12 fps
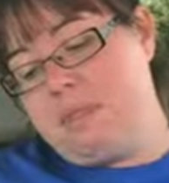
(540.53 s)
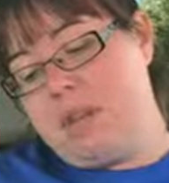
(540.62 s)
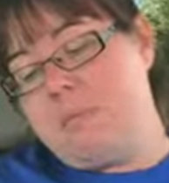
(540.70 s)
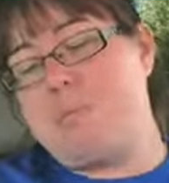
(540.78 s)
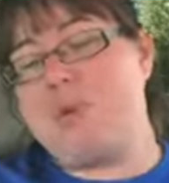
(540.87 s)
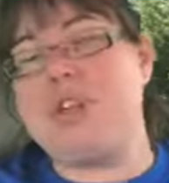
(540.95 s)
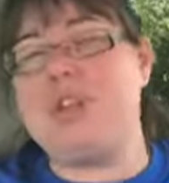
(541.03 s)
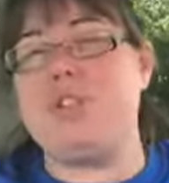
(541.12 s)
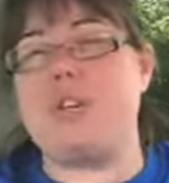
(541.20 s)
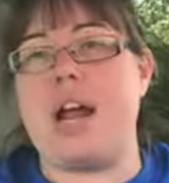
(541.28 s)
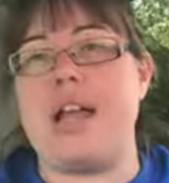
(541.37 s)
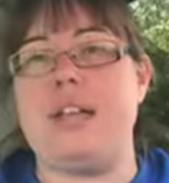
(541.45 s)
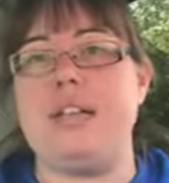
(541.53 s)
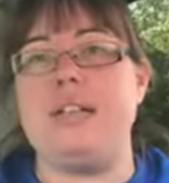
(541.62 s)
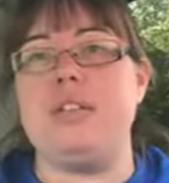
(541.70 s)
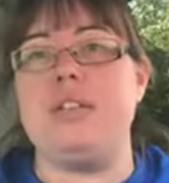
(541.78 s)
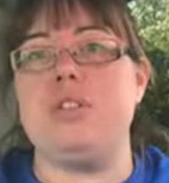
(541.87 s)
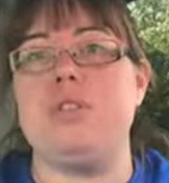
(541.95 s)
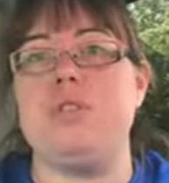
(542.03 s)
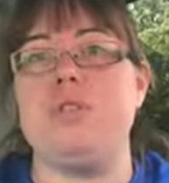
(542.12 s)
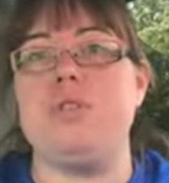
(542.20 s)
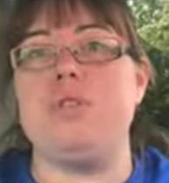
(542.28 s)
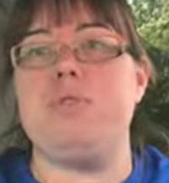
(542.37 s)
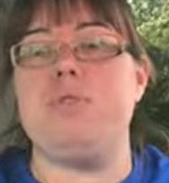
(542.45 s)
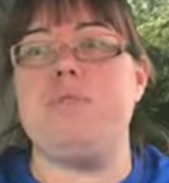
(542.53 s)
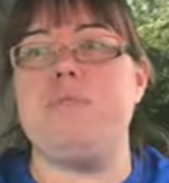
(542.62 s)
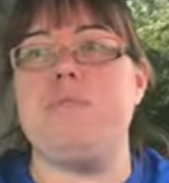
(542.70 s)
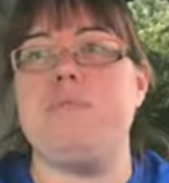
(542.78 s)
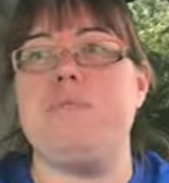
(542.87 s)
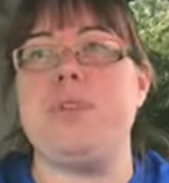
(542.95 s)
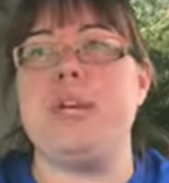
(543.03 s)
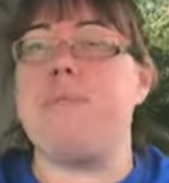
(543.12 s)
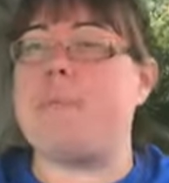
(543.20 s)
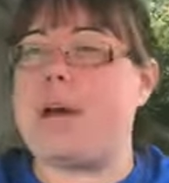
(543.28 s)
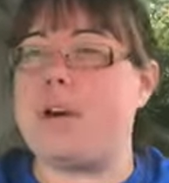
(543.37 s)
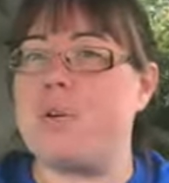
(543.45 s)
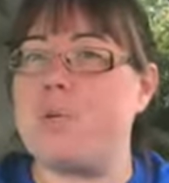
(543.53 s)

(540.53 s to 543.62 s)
I'm really trying to get better